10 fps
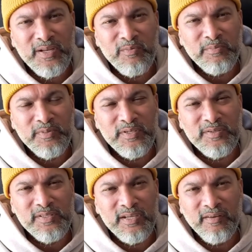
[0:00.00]
and we're
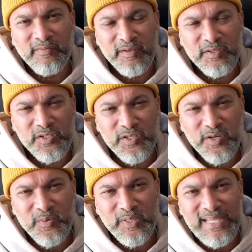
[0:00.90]
producing our first
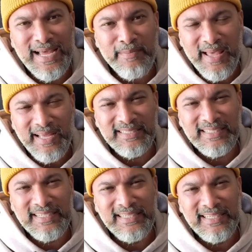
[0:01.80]
show with Time
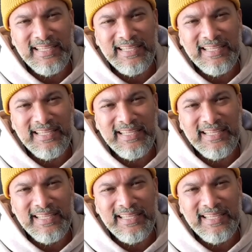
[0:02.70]
Magazine.